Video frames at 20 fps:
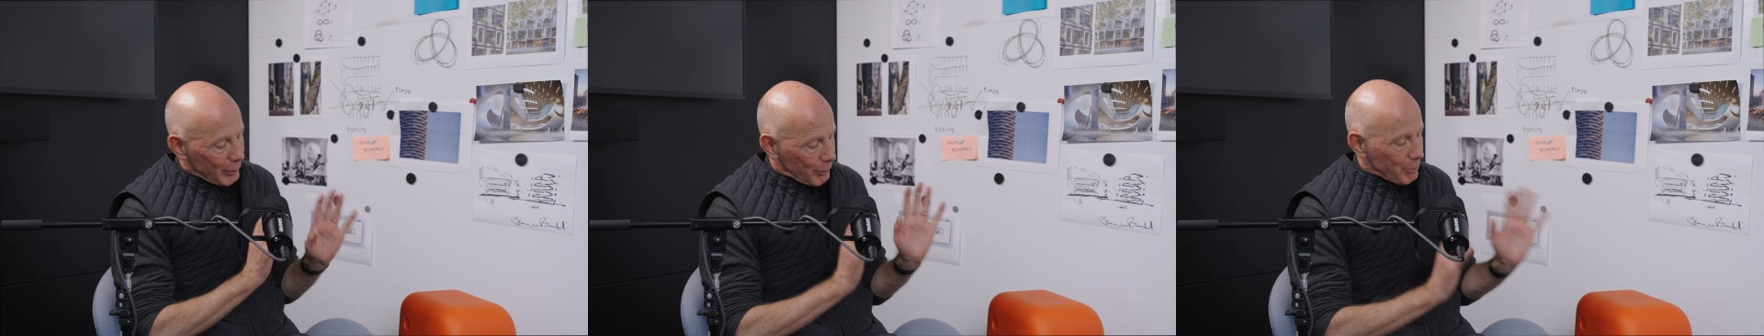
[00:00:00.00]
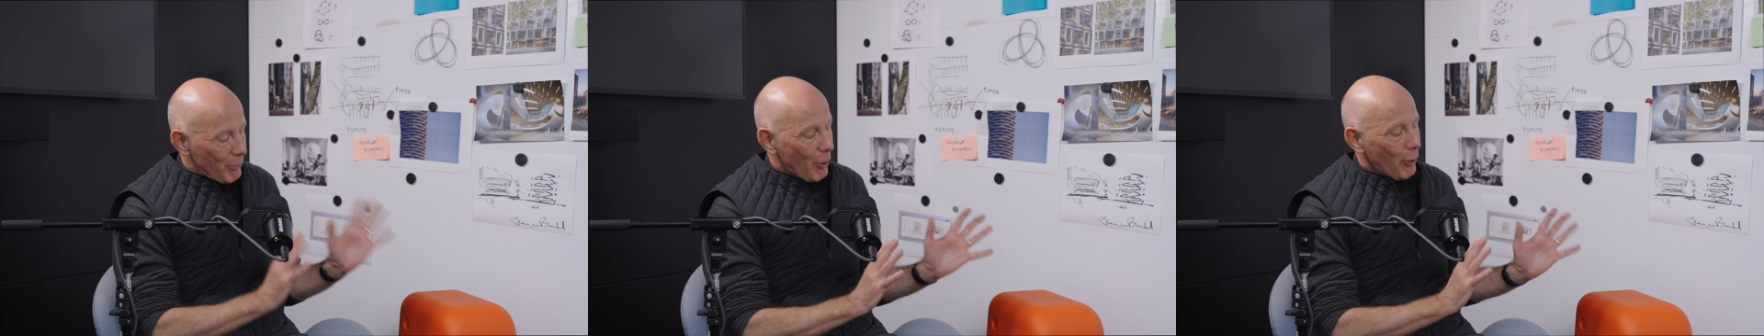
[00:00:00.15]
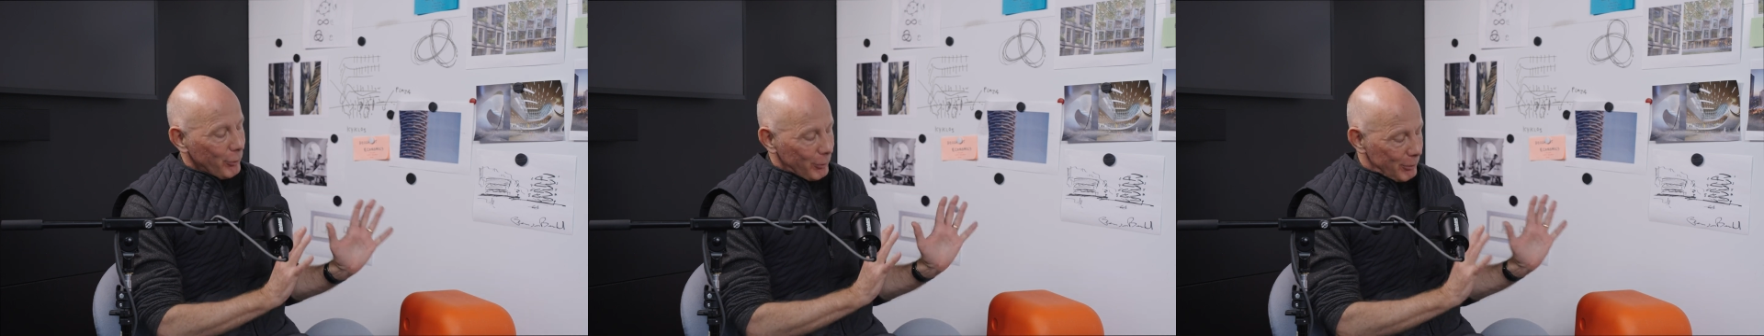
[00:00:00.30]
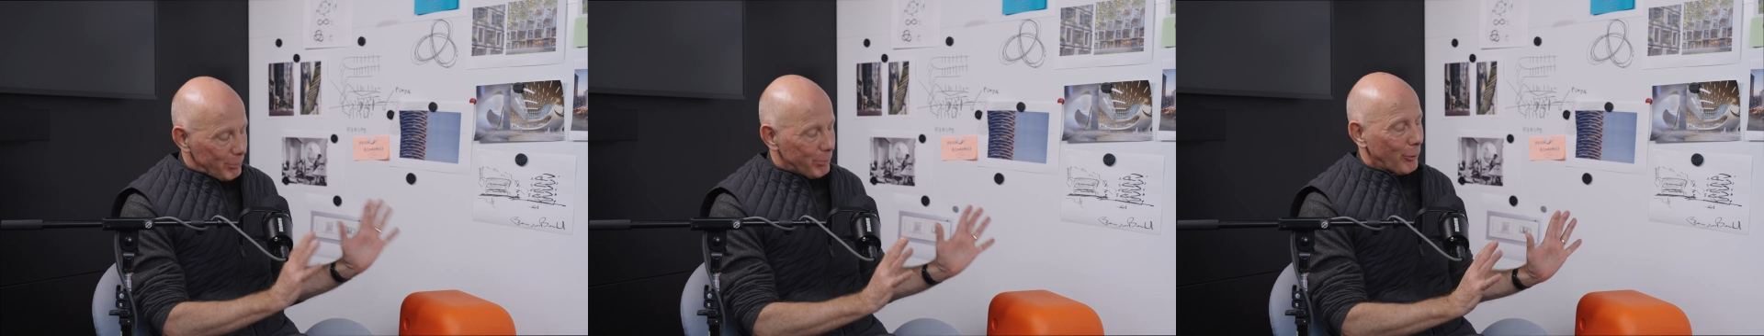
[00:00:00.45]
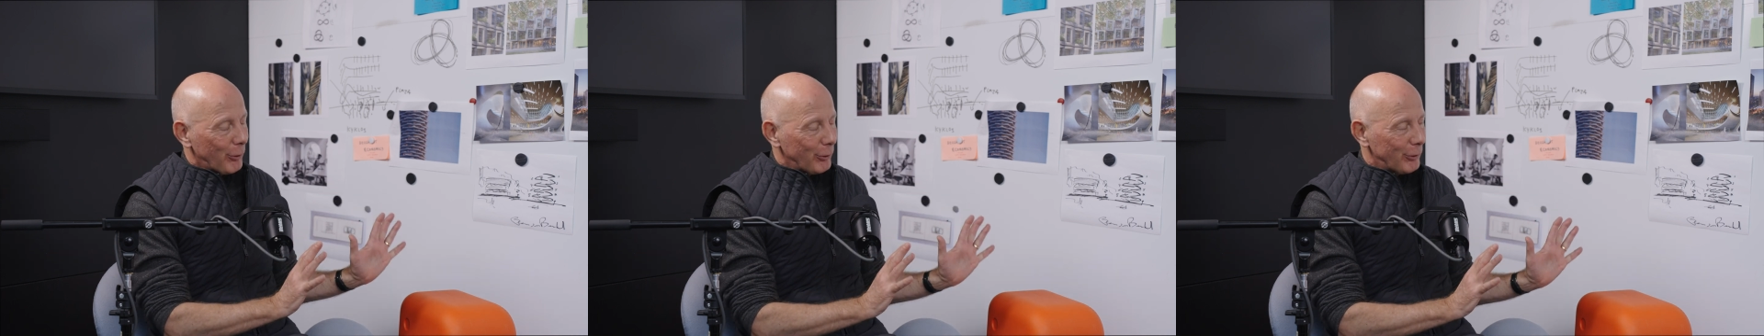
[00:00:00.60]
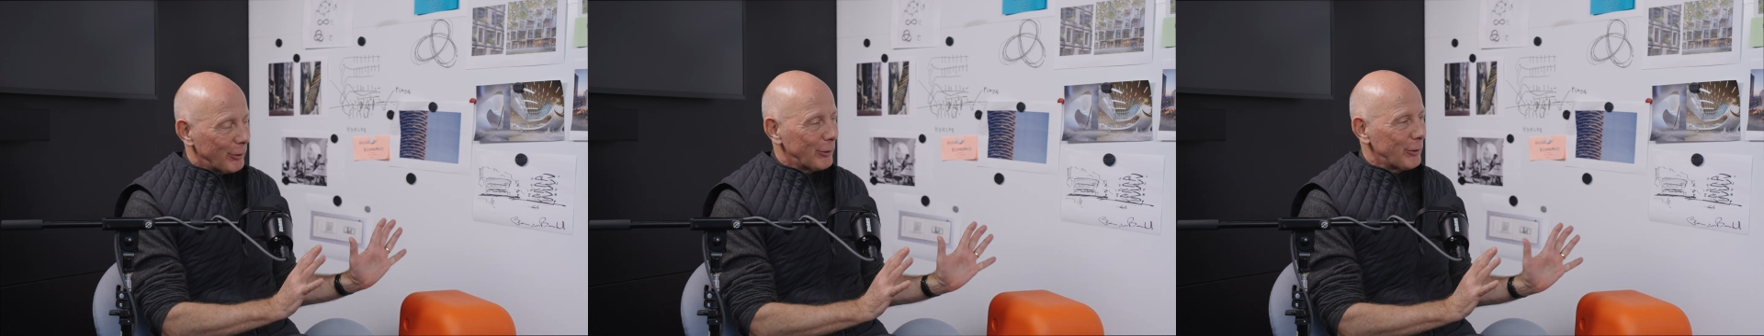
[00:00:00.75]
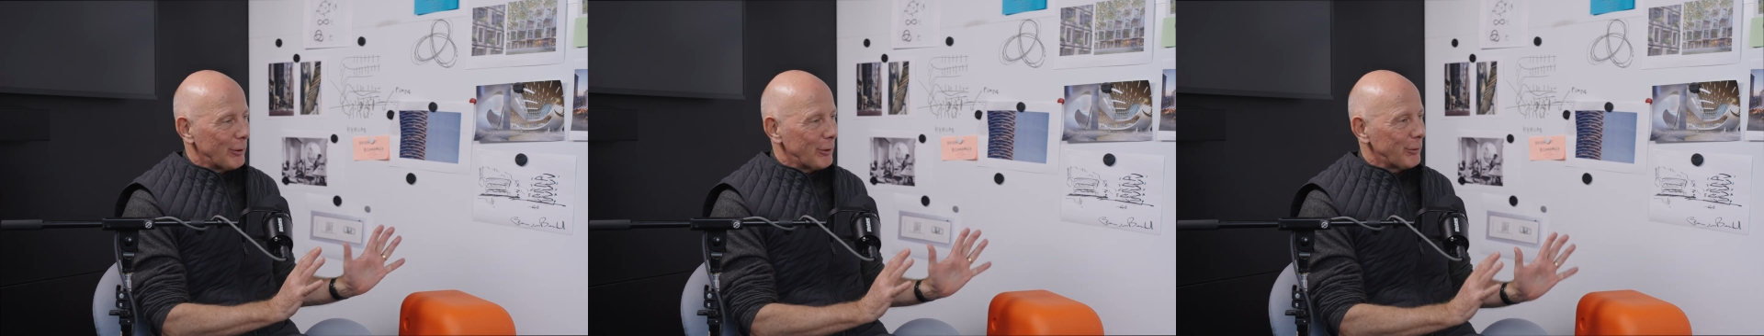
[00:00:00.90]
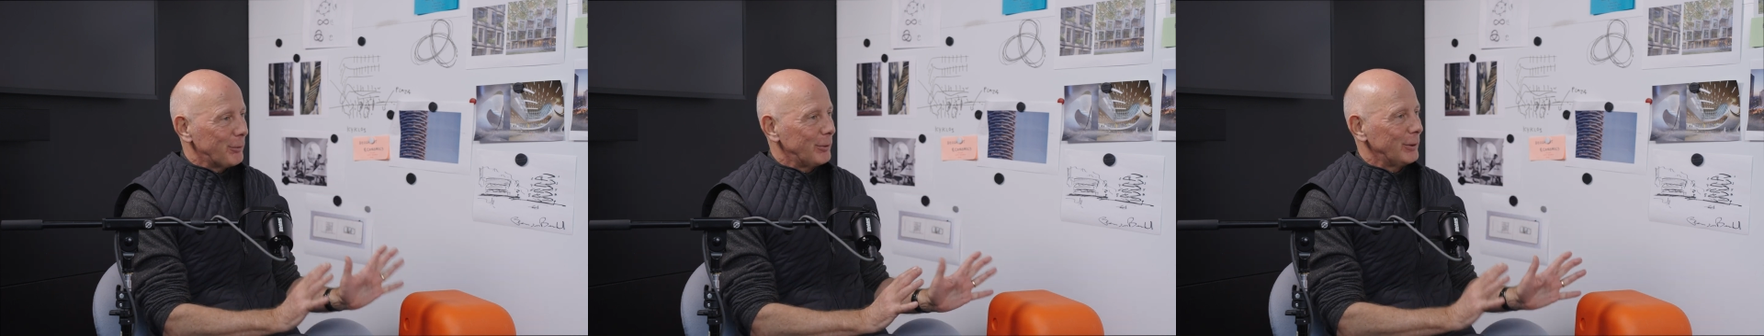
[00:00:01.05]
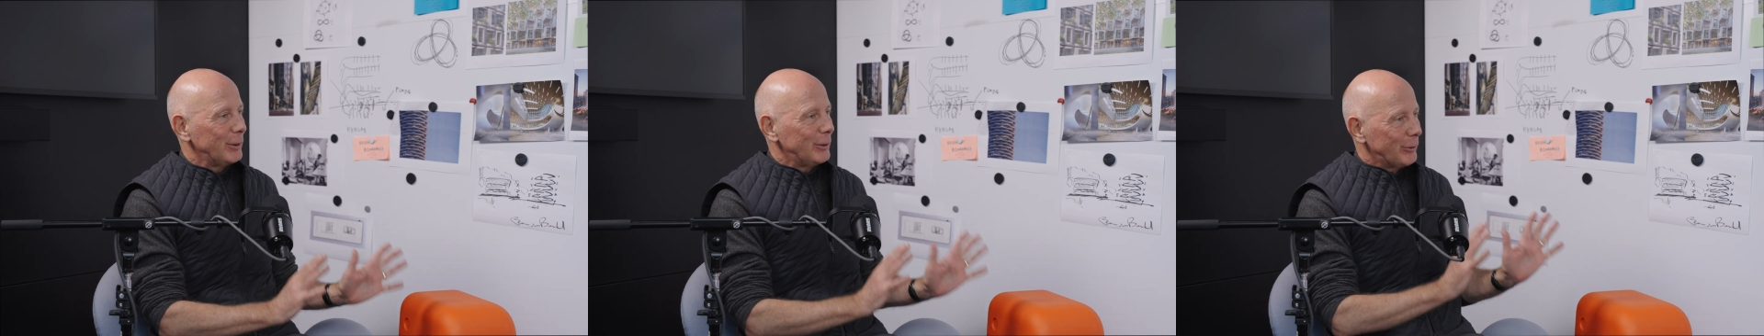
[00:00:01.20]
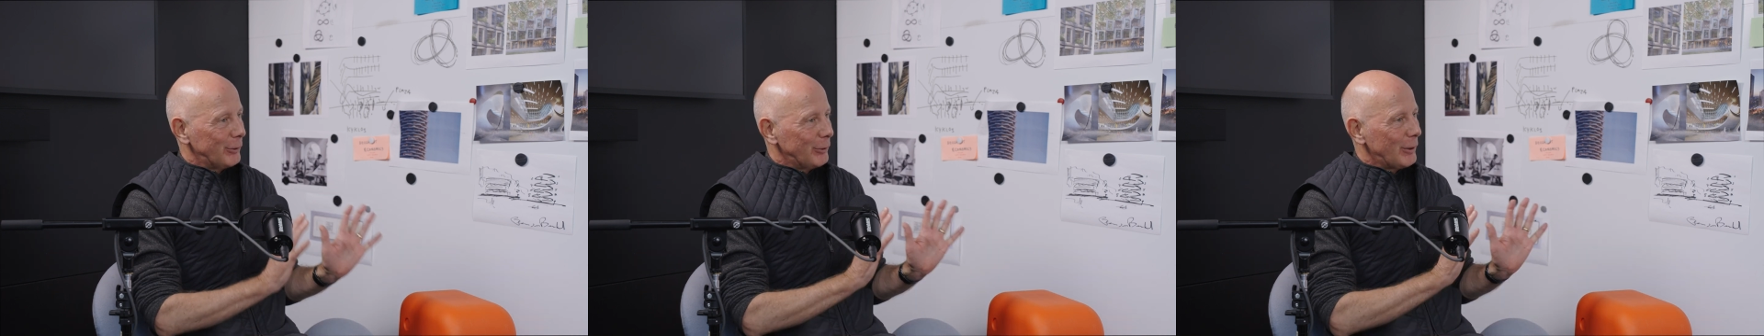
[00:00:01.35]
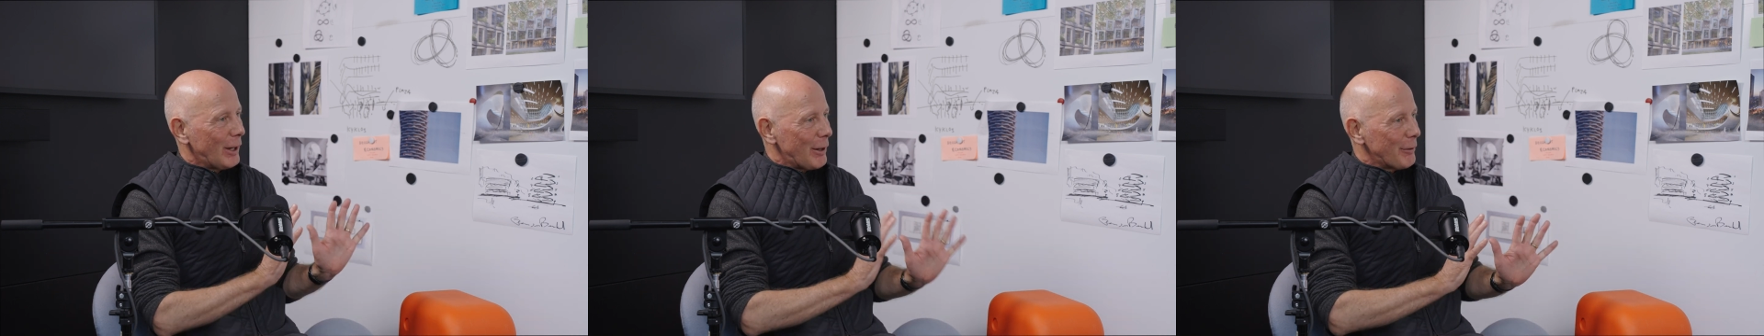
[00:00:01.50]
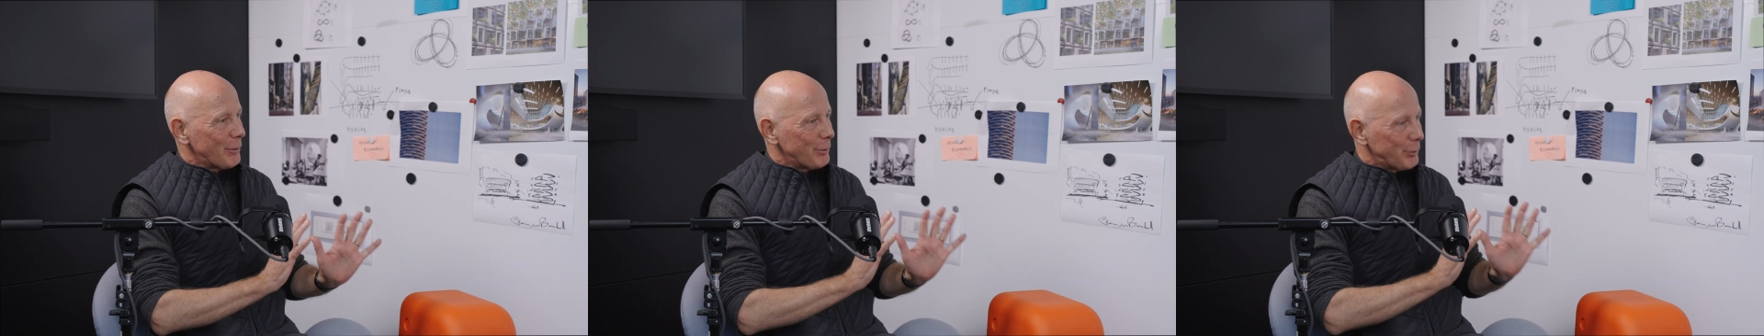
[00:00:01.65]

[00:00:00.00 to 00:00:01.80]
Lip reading: the most important is we do have